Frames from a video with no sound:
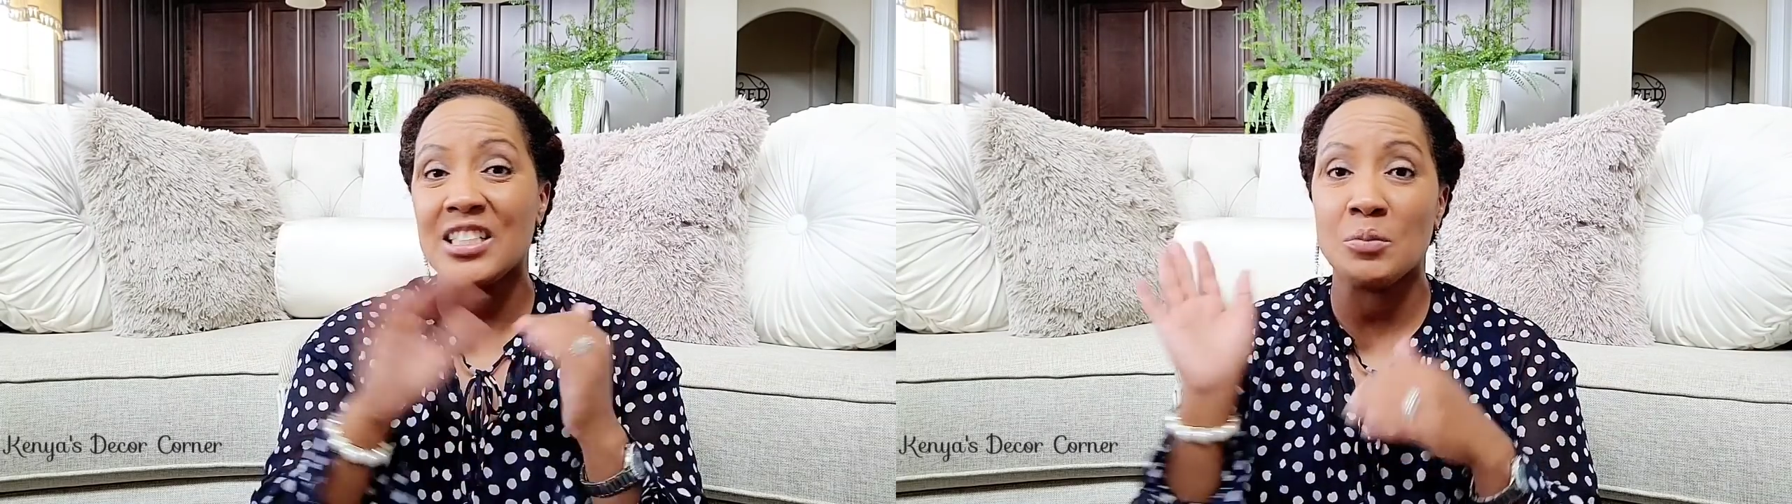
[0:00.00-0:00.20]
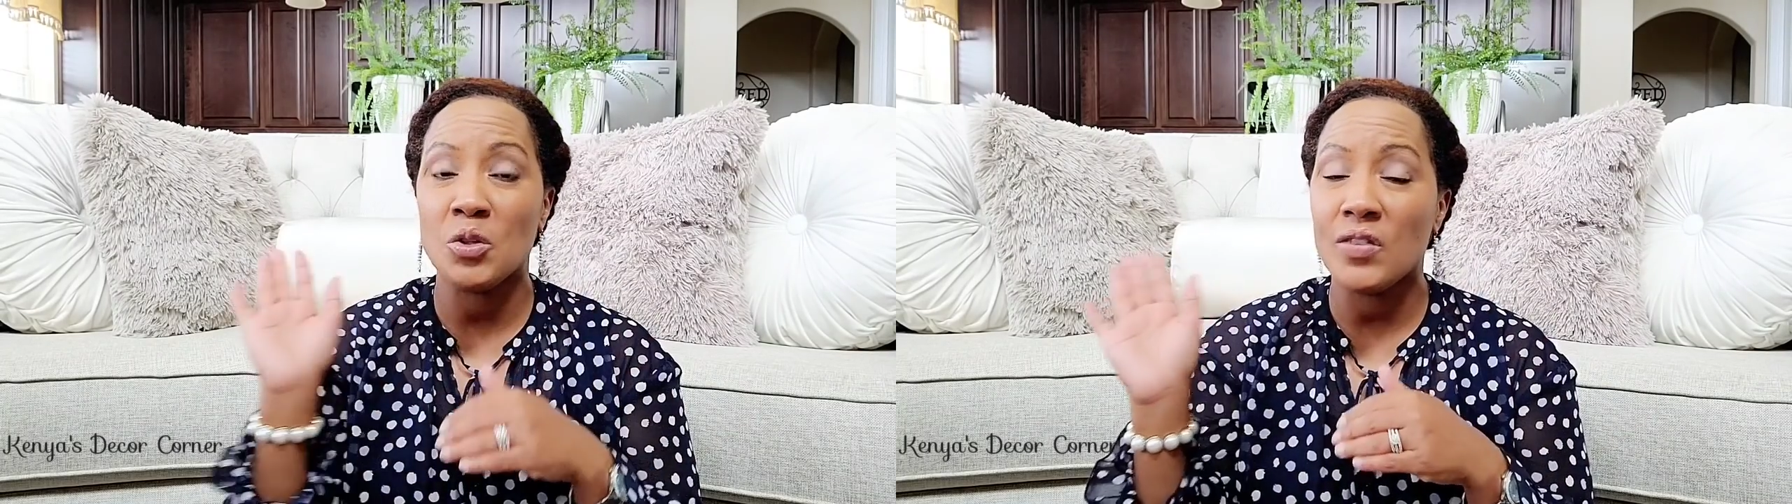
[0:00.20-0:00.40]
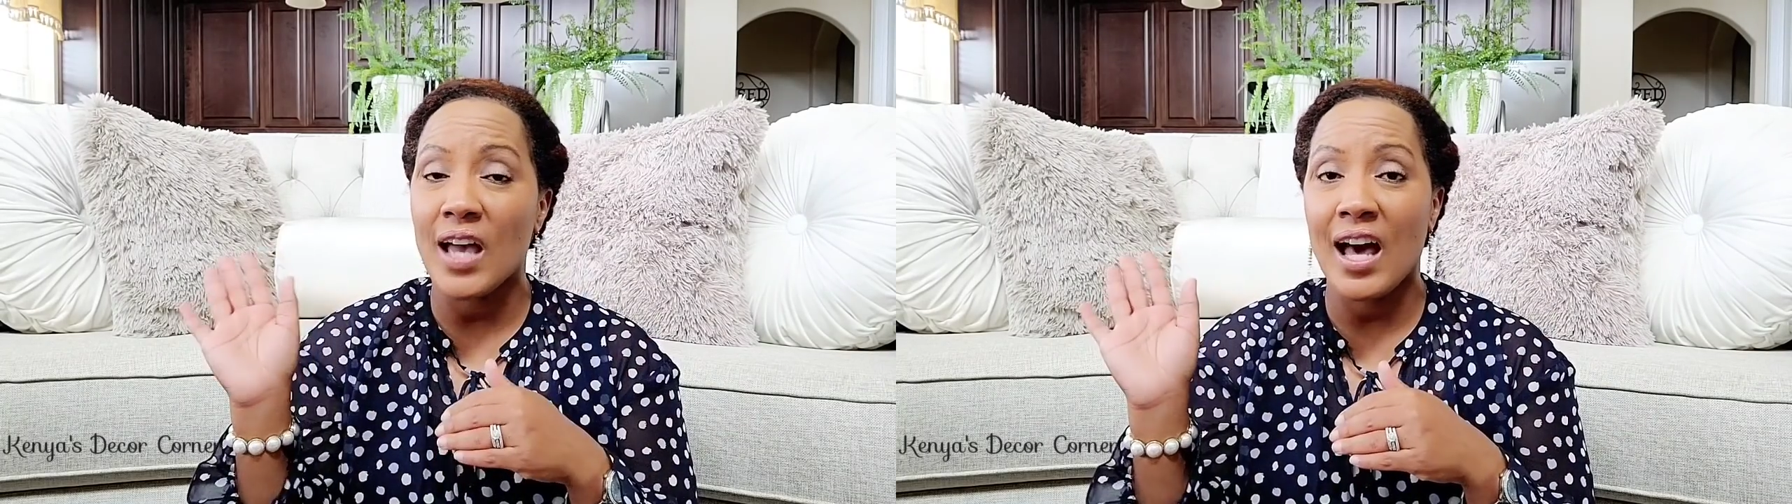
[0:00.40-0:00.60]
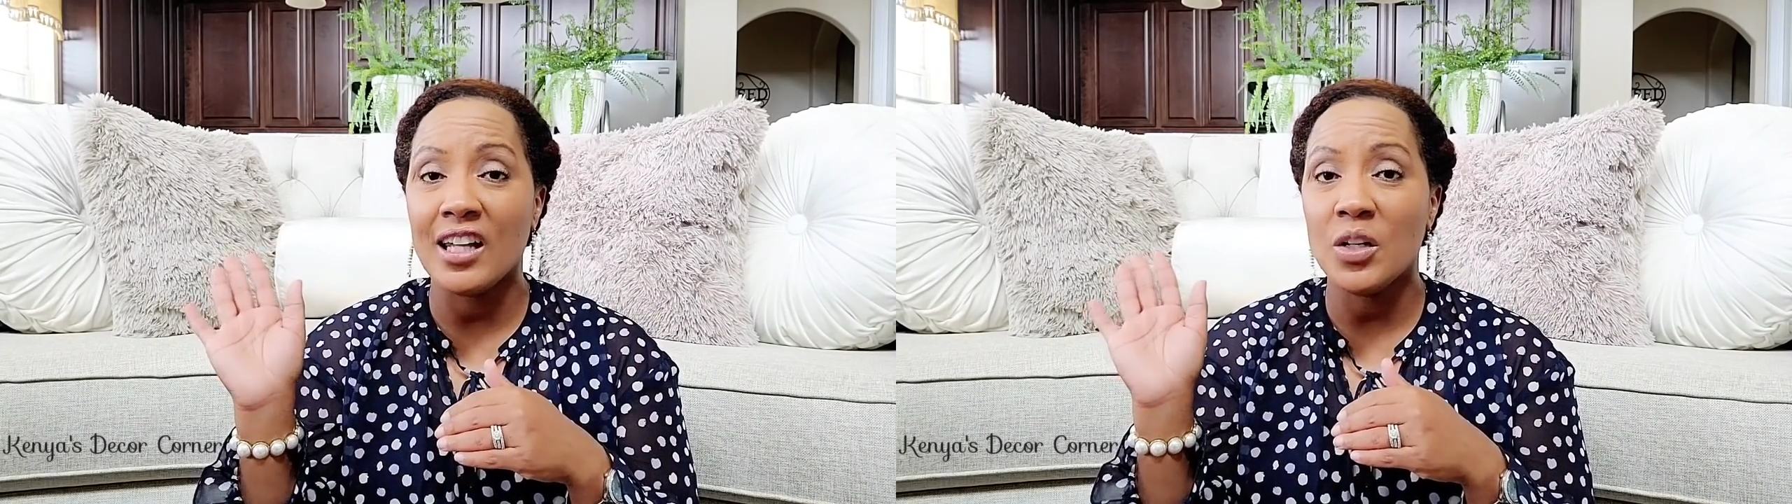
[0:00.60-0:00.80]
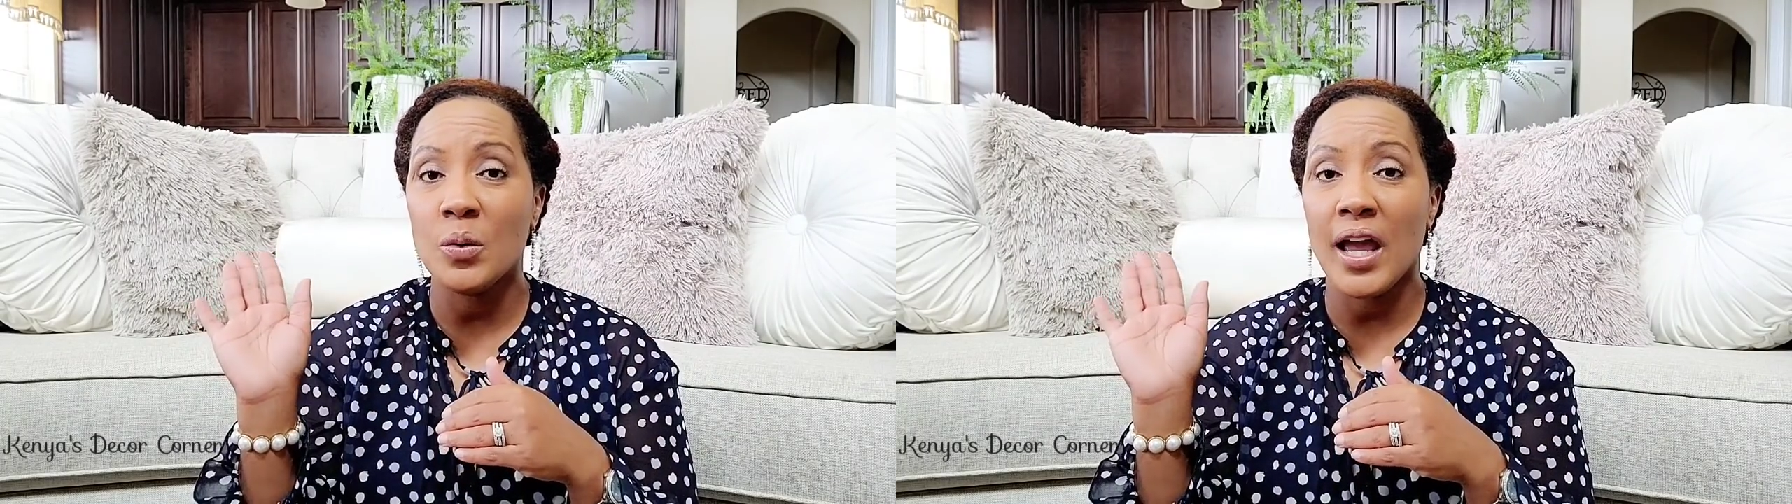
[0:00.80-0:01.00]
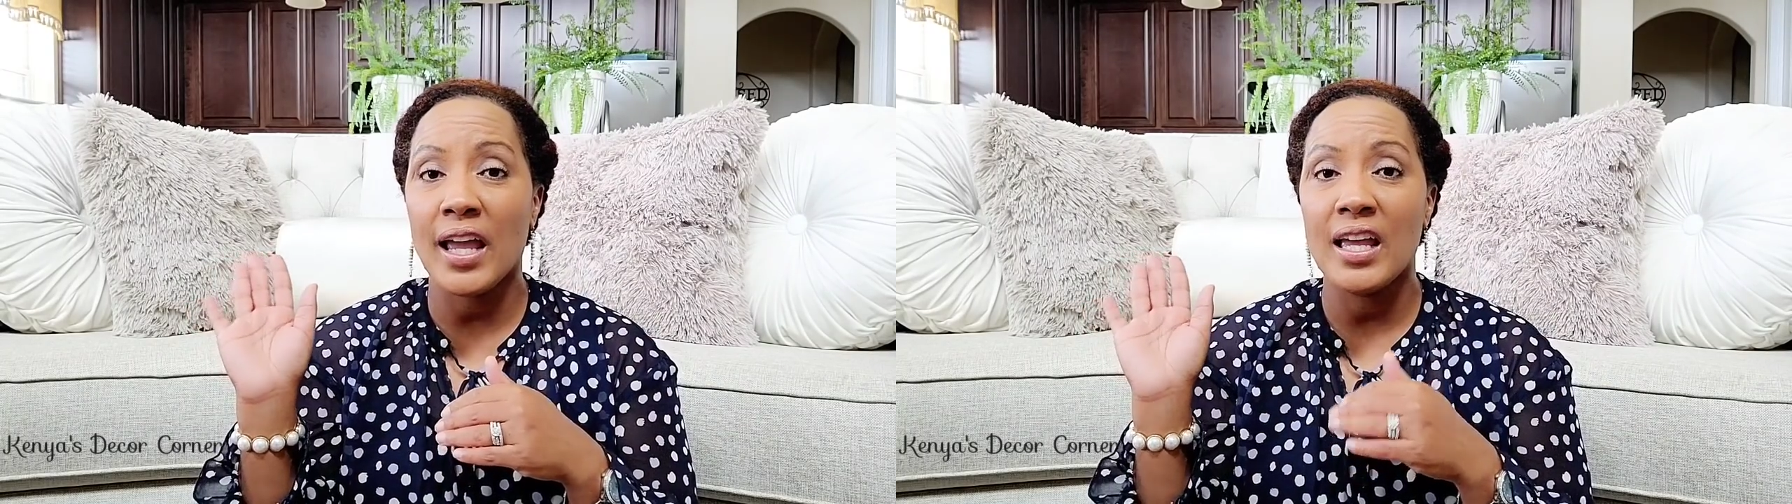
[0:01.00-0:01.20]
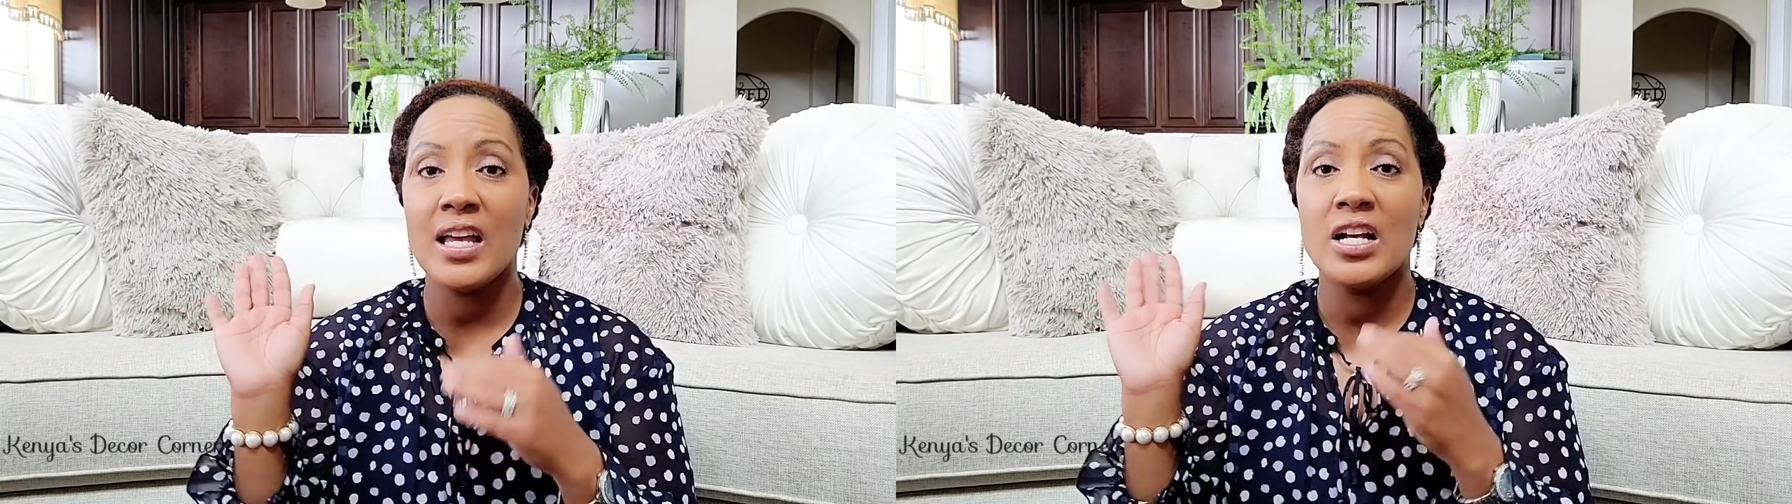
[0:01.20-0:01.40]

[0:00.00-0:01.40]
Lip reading: to move it out of the way